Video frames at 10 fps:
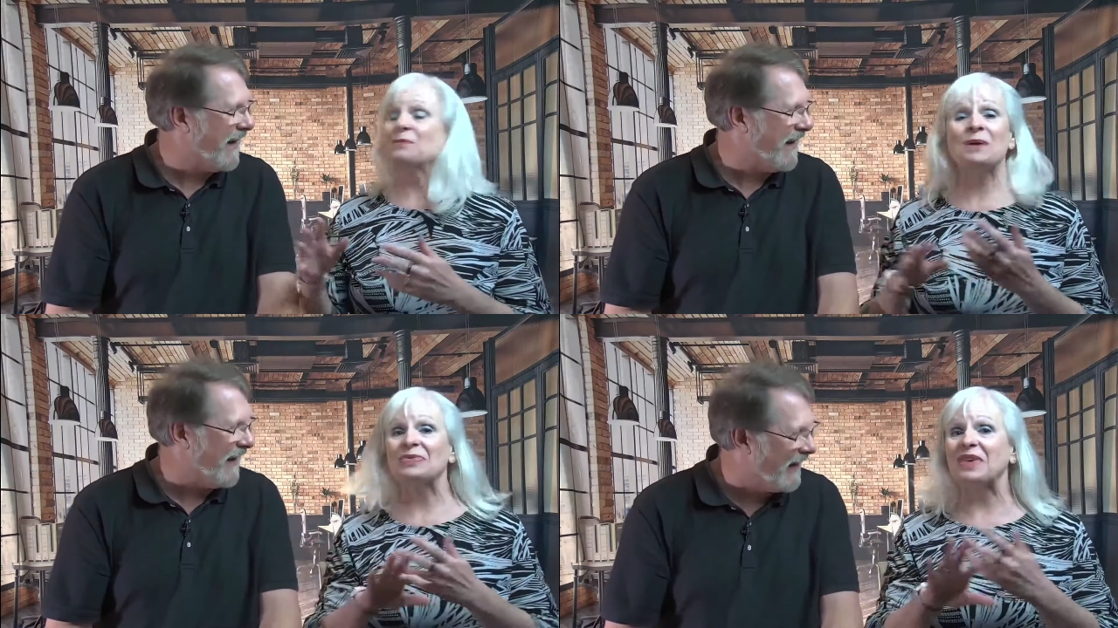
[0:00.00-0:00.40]

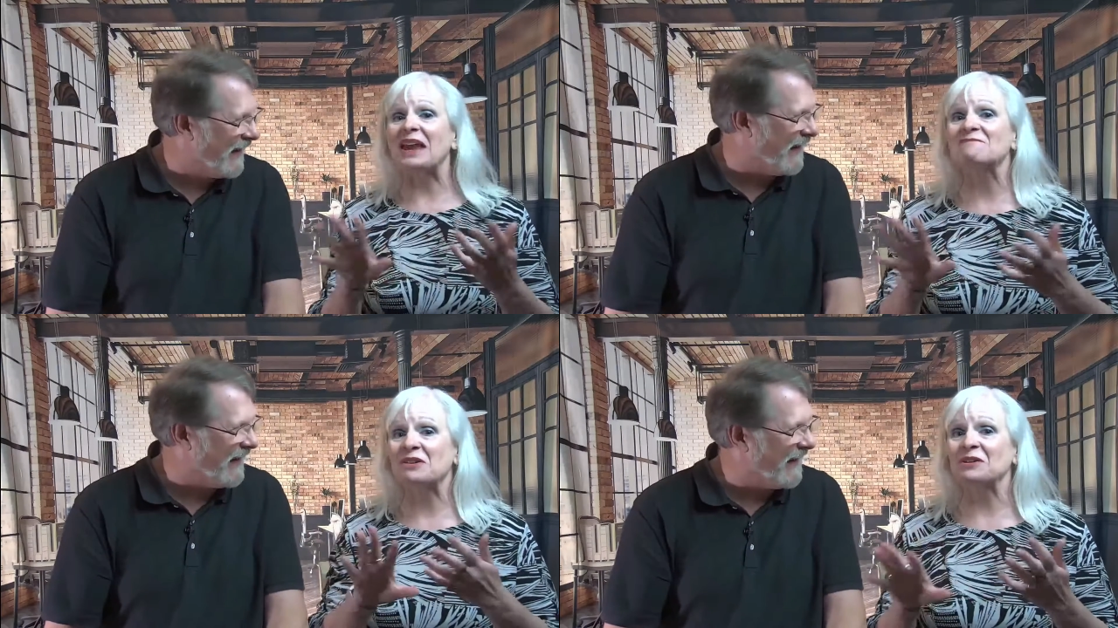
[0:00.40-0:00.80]
Speaker 1: that
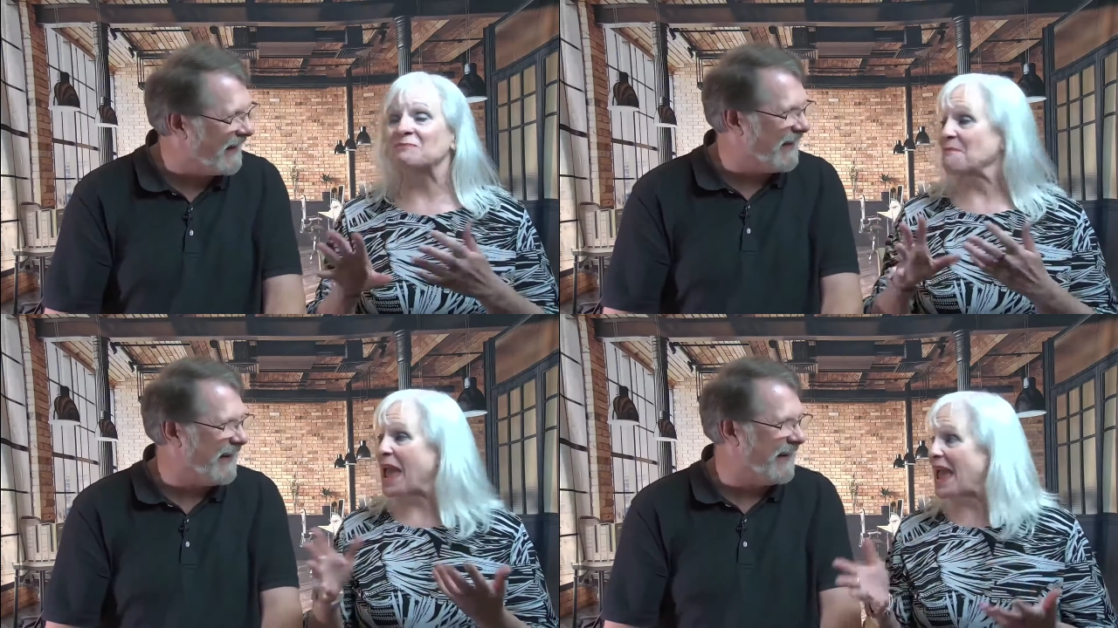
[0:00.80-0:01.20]
they were
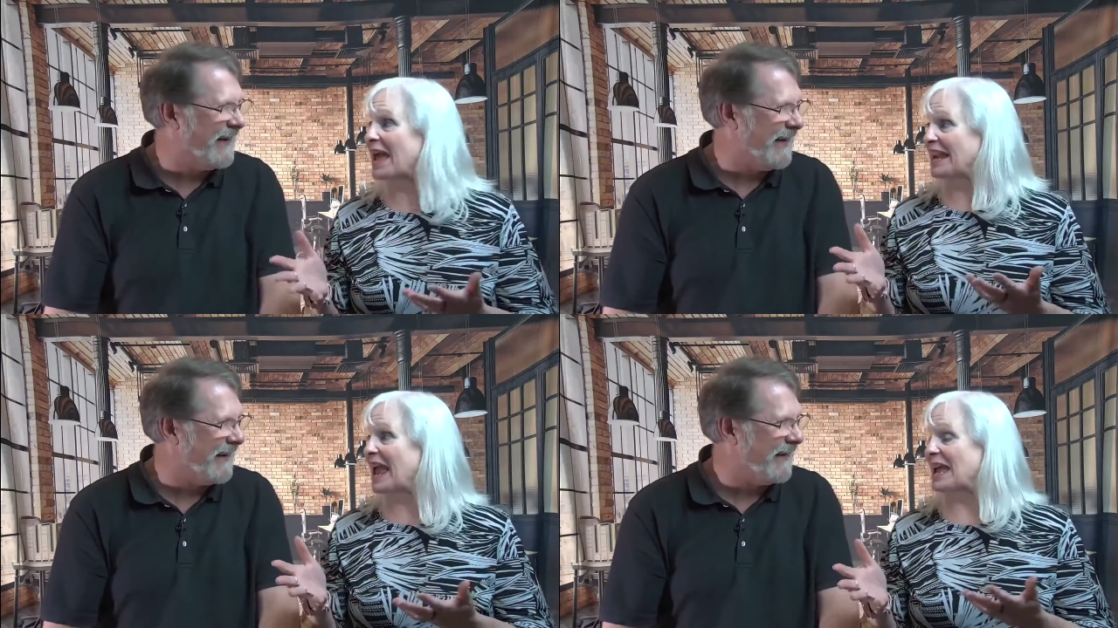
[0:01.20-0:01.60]
mad
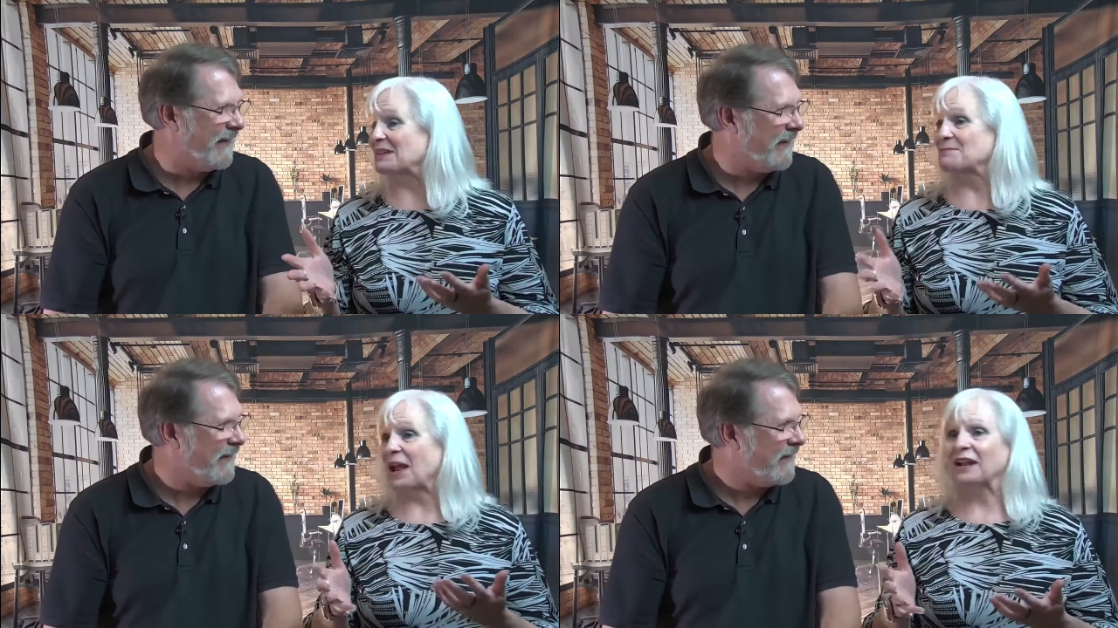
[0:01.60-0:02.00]
at
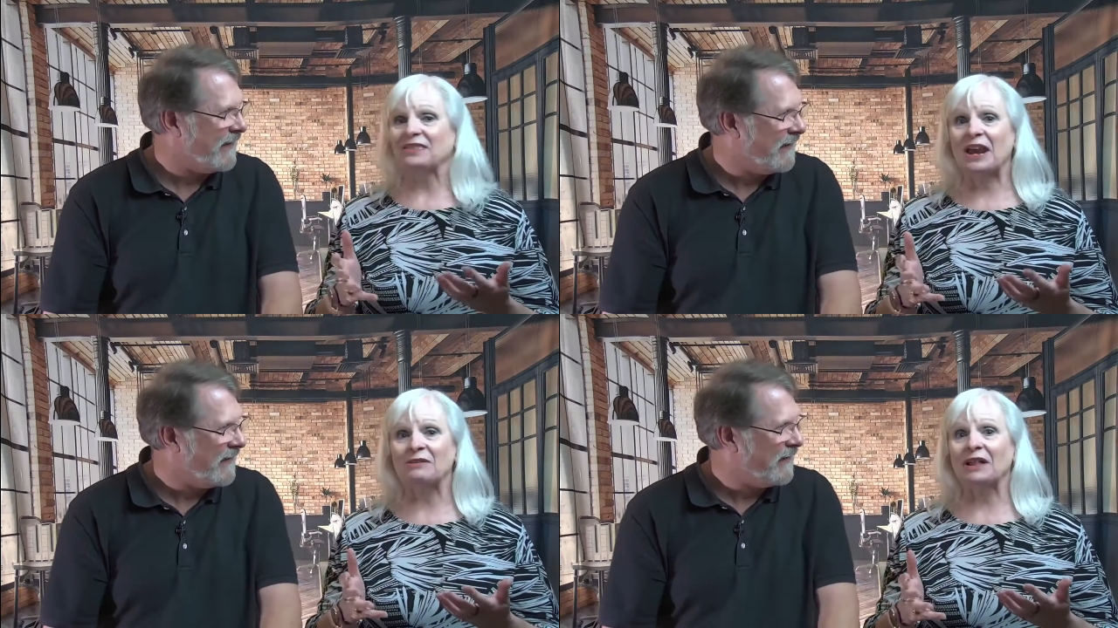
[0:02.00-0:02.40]
about it.
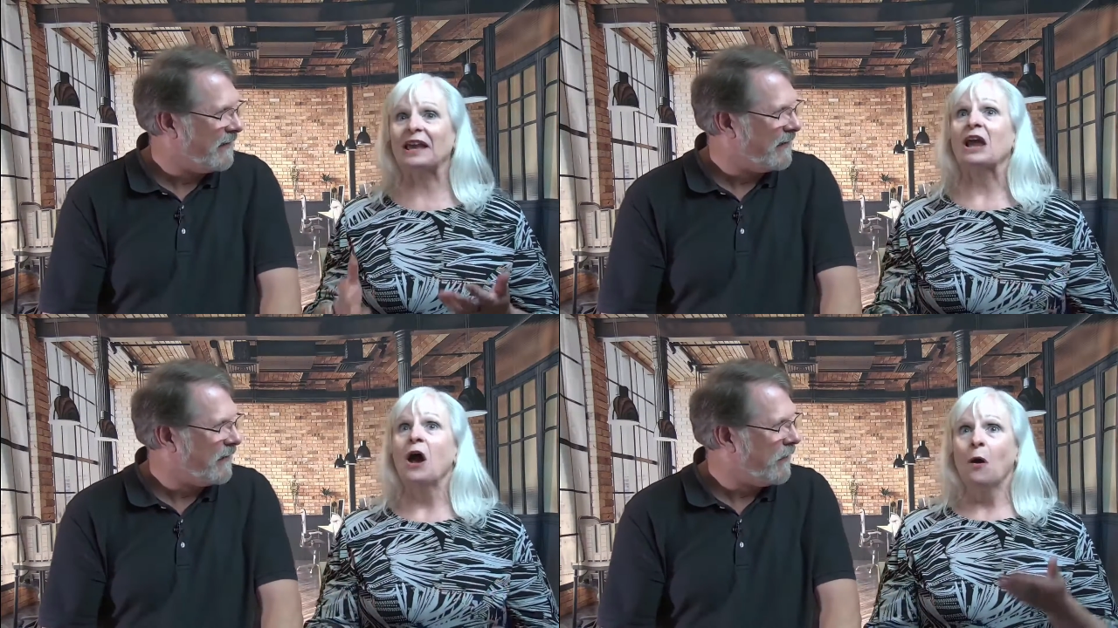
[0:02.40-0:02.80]
They're
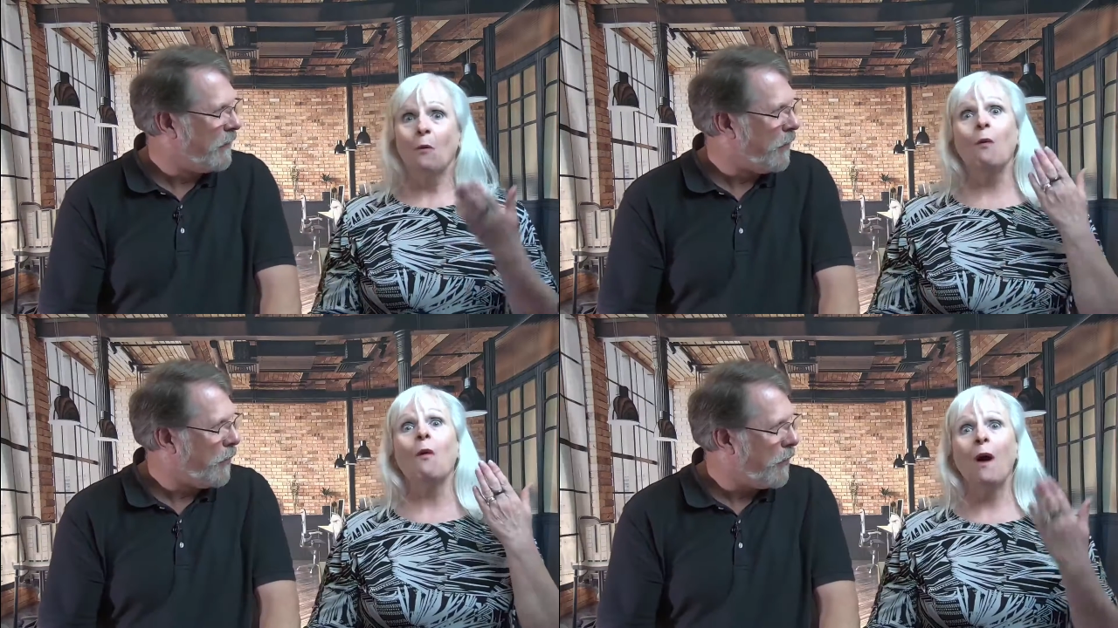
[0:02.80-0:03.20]
like,
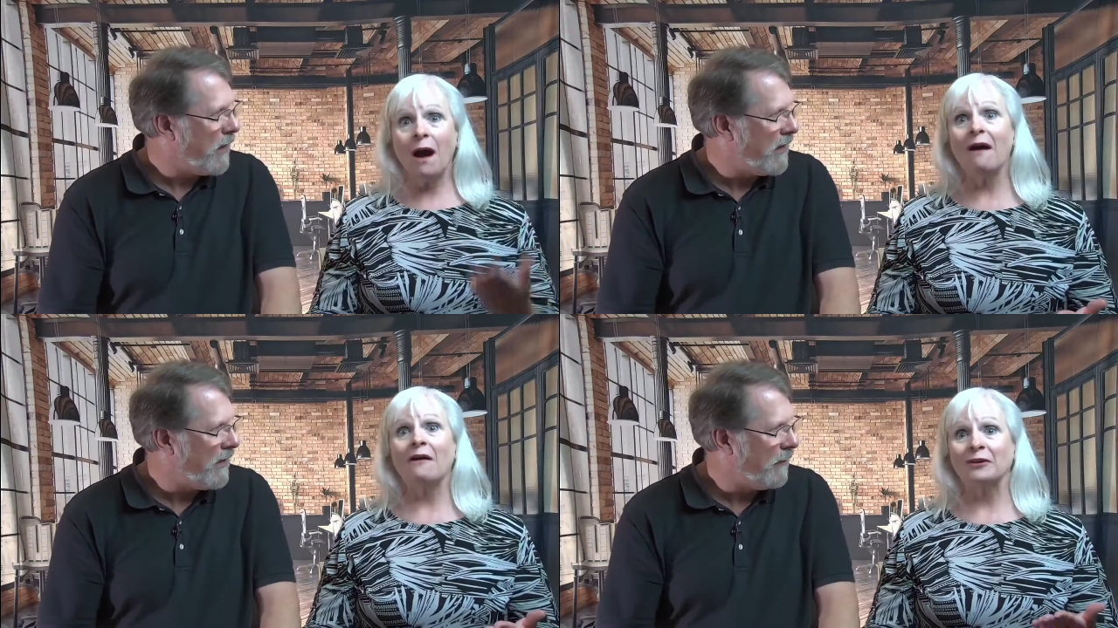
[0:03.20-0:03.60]

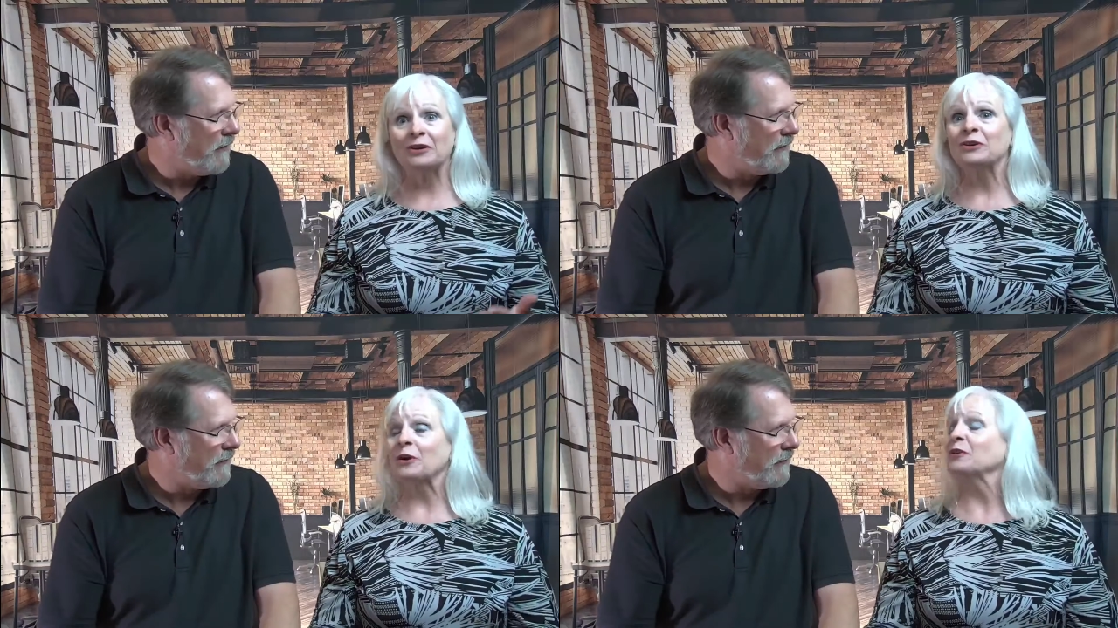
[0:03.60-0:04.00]
whoa,
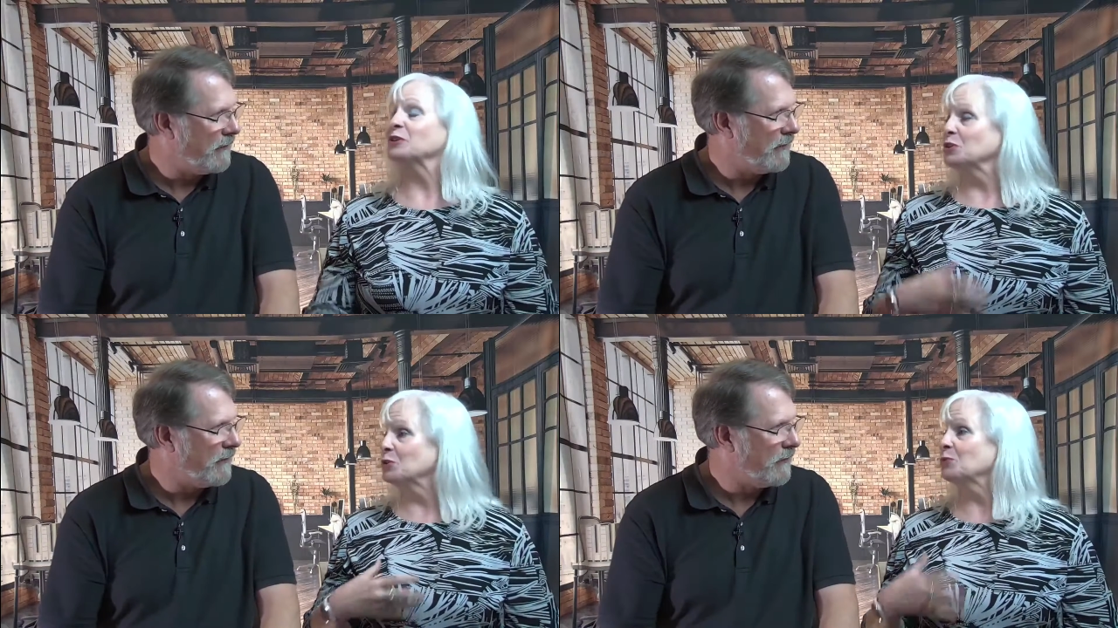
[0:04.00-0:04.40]
you know,
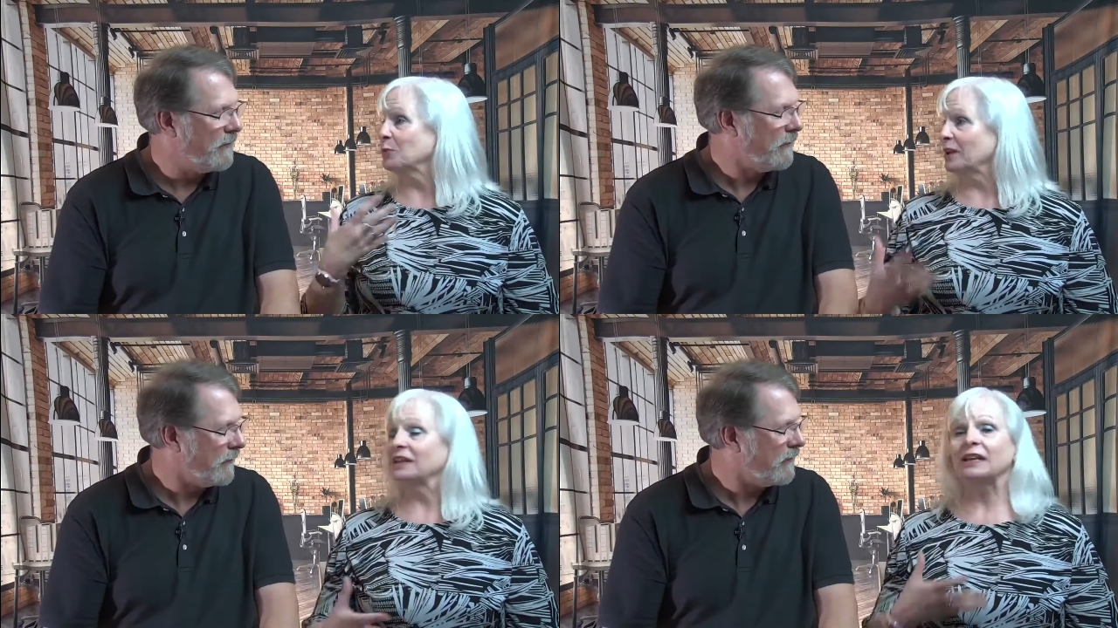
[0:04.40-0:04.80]
you
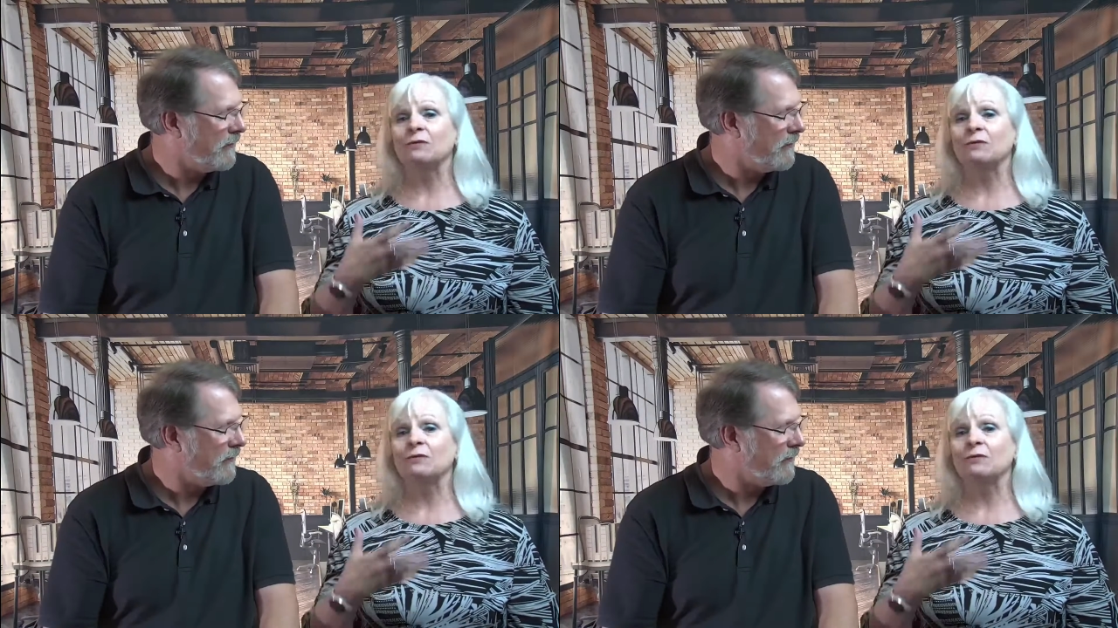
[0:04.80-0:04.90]
really